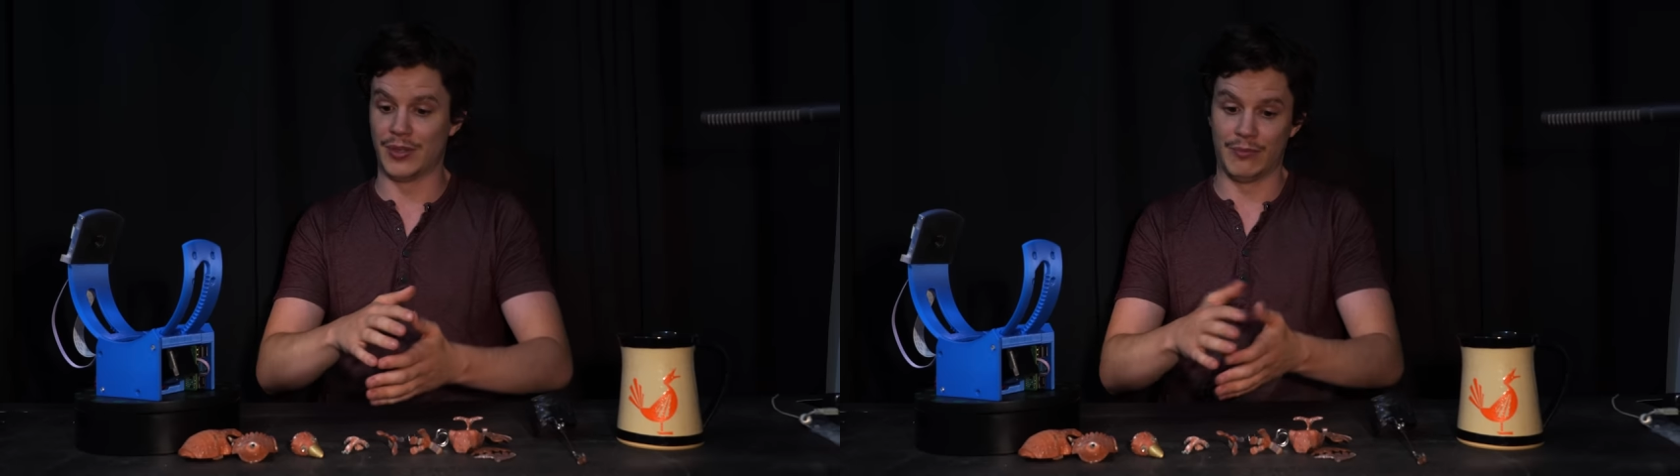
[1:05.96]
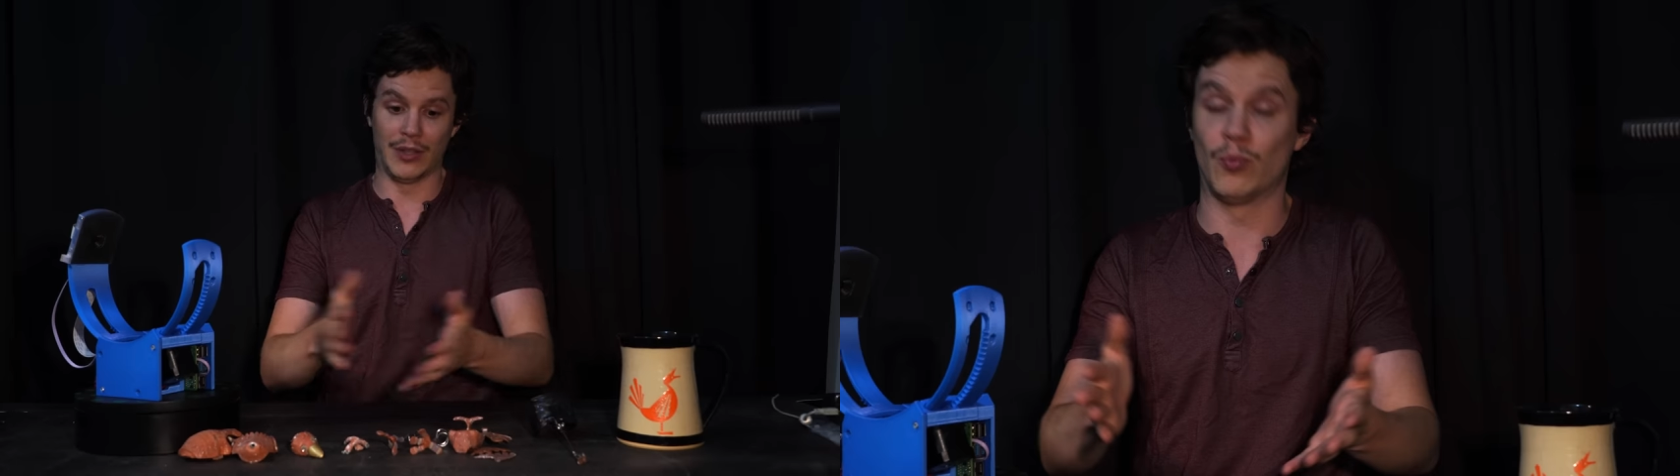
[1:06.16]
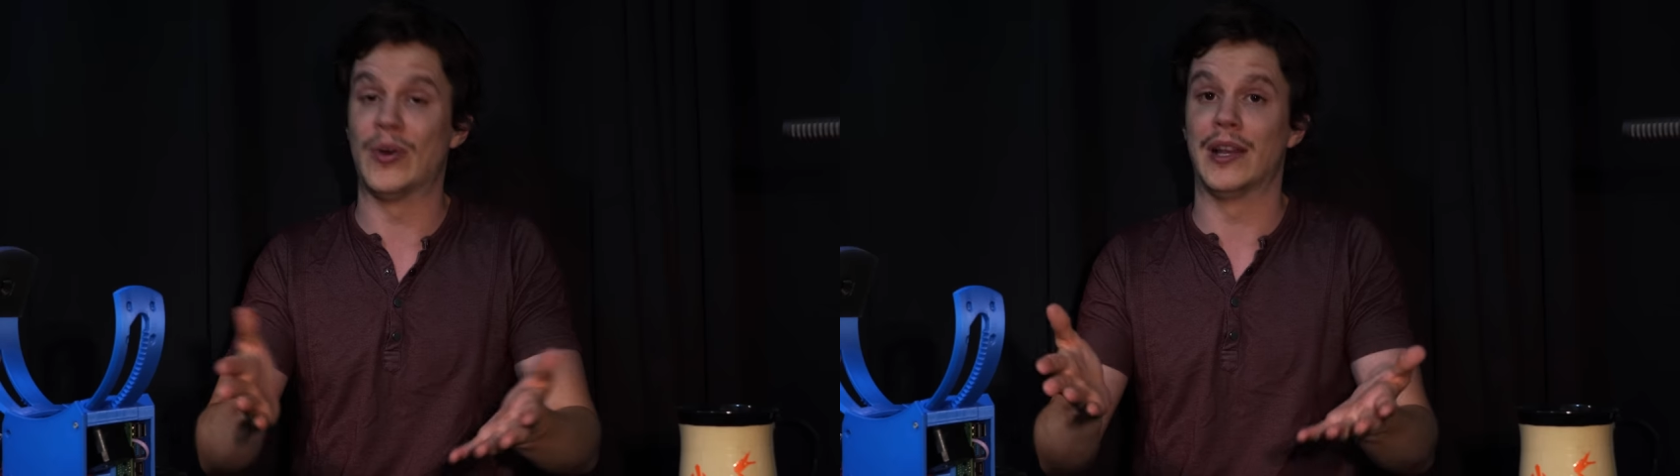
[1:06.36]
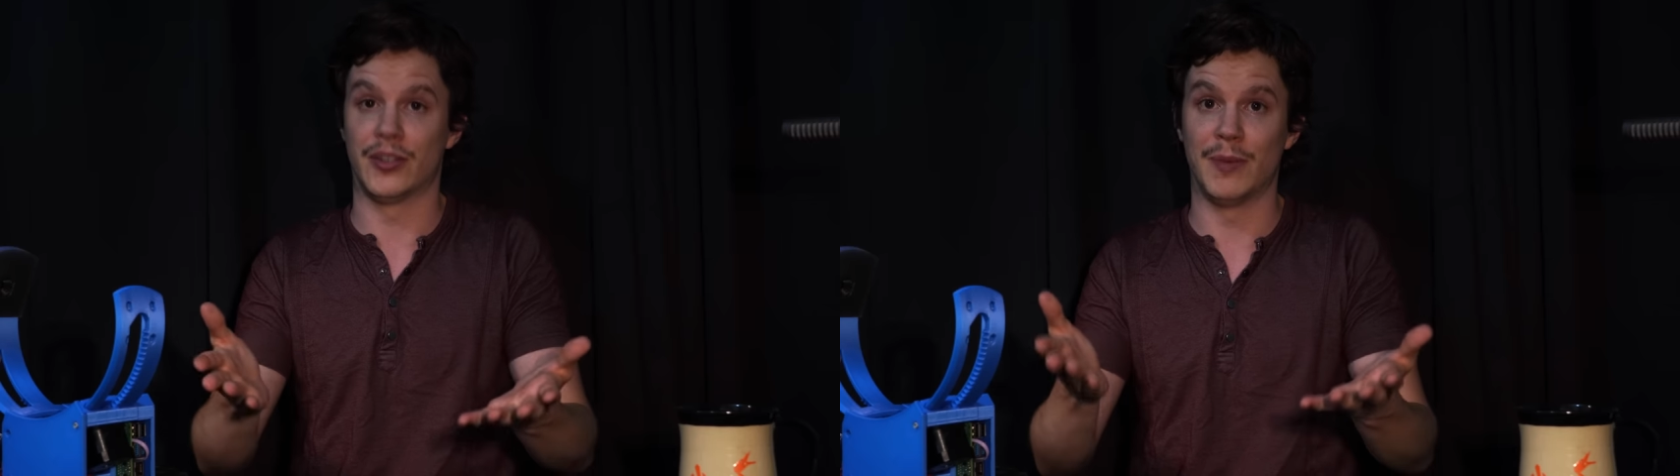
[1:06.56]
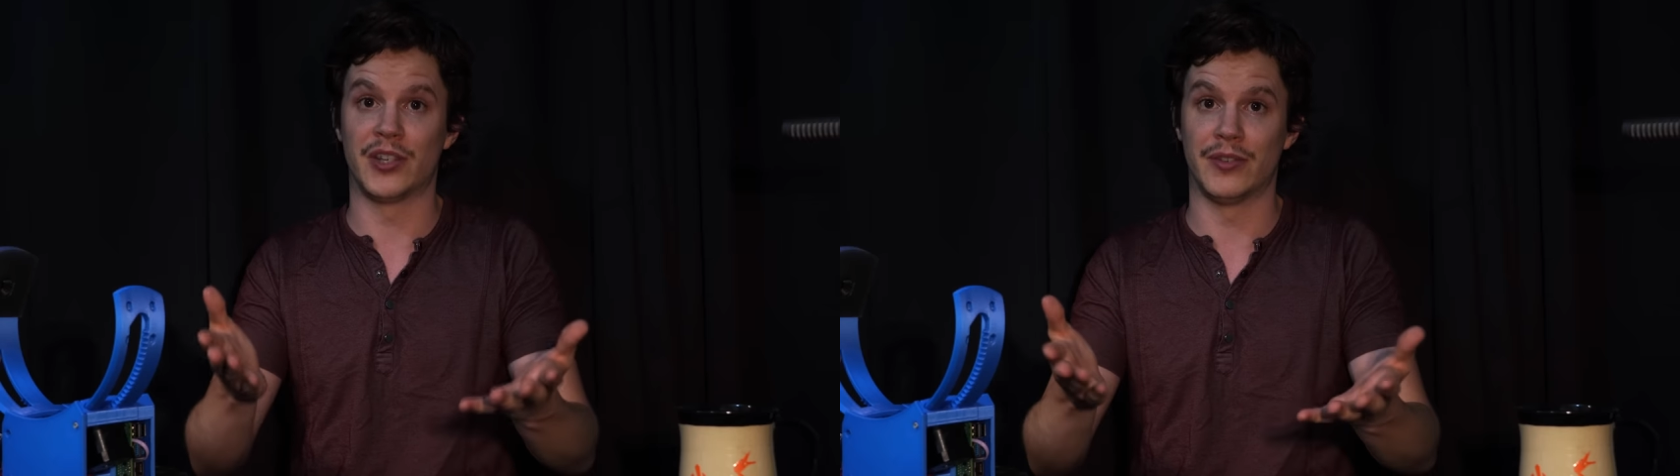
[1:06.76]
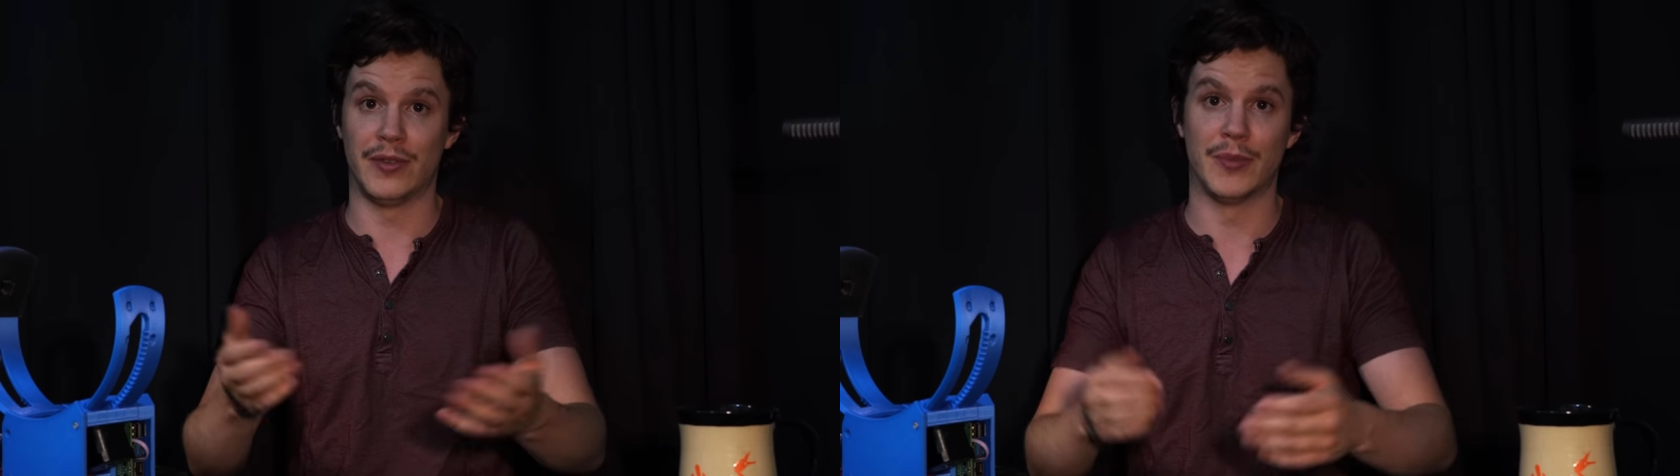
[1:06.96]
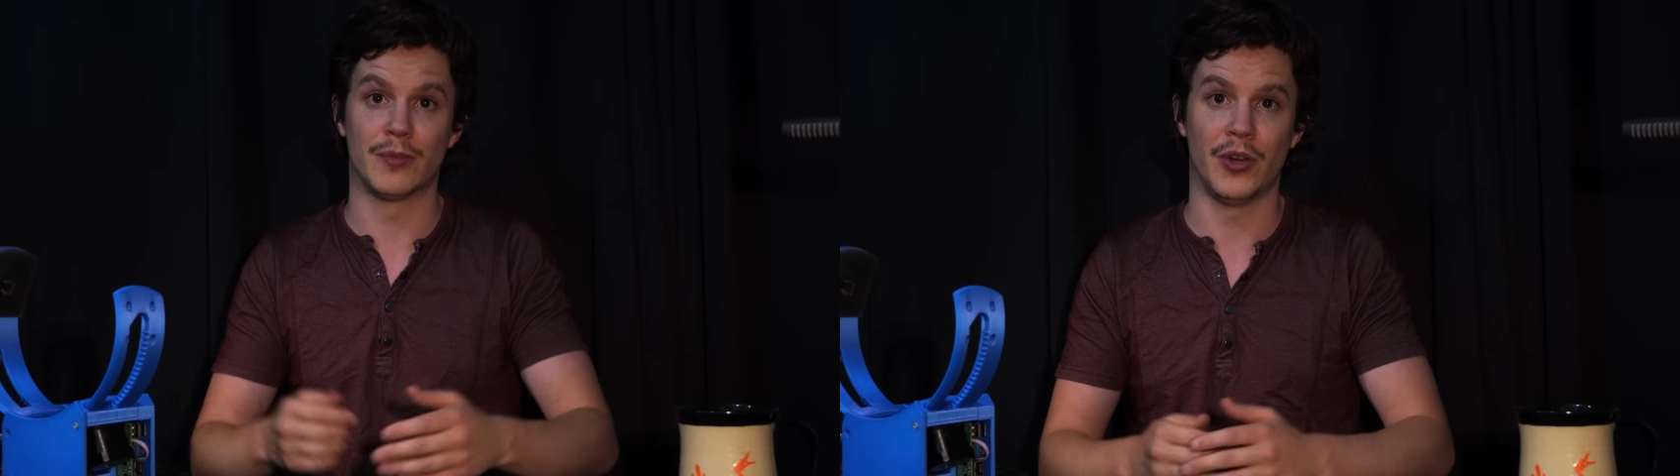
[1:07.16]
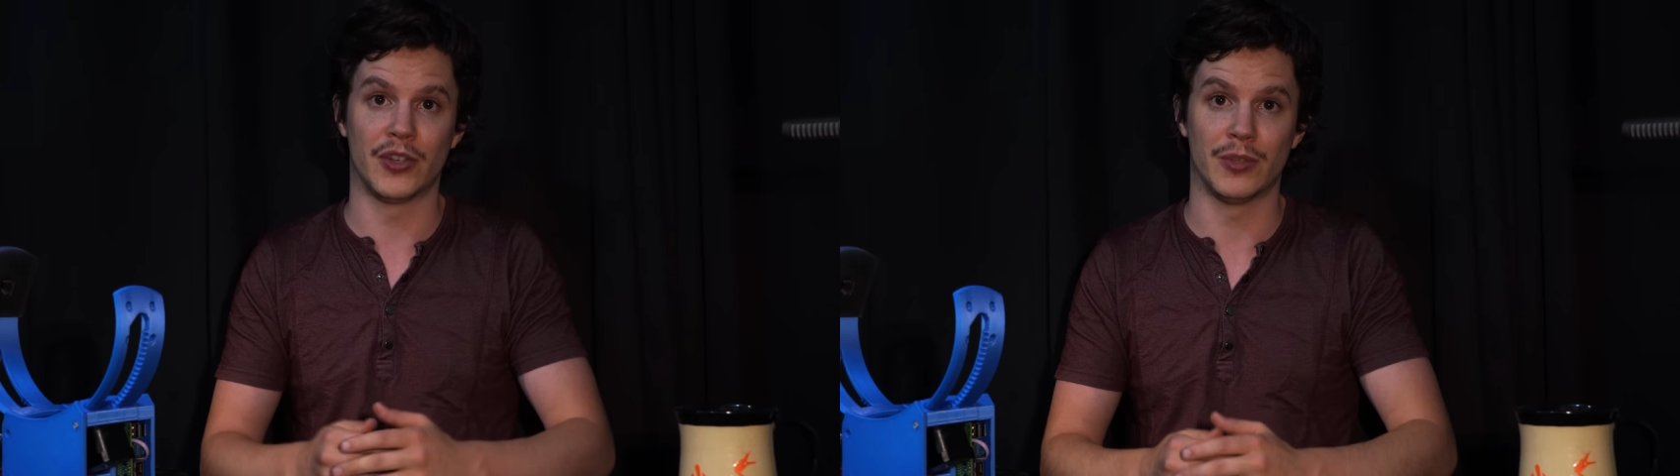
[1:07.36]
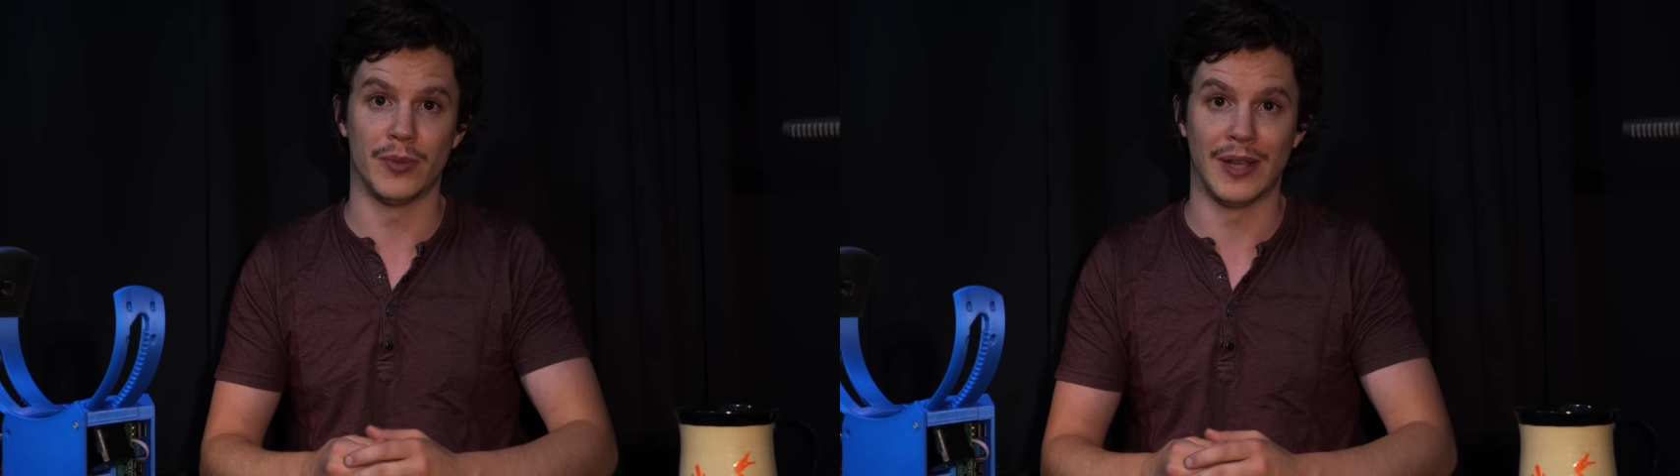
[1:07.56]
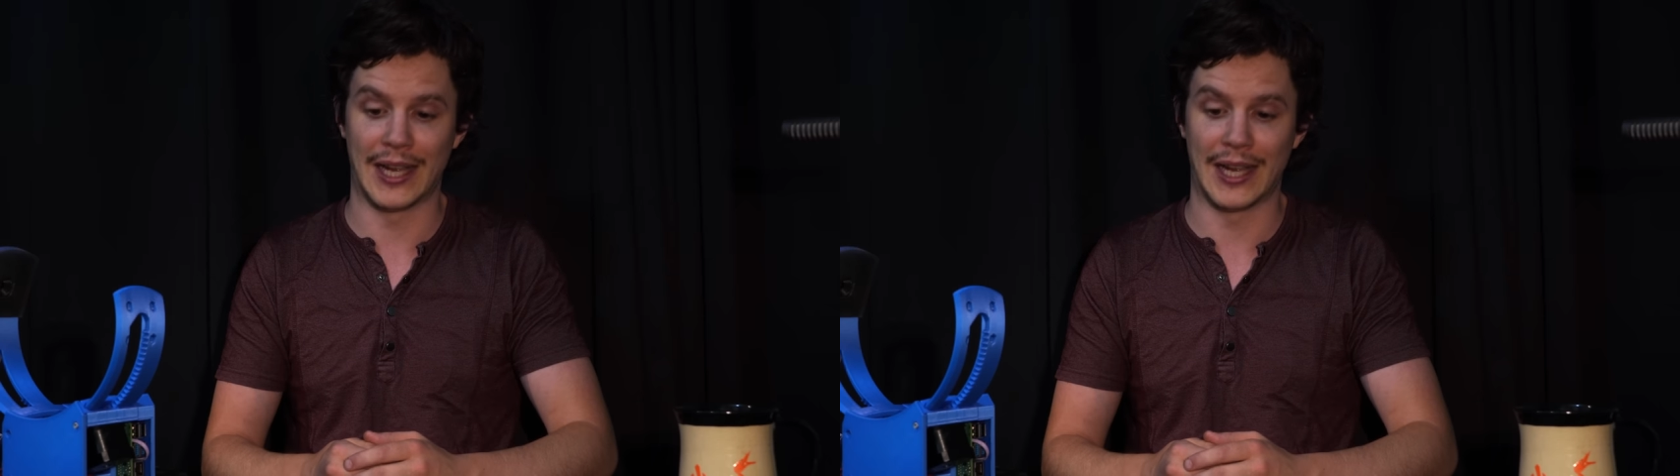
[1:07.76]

and, well, as much of him as possible,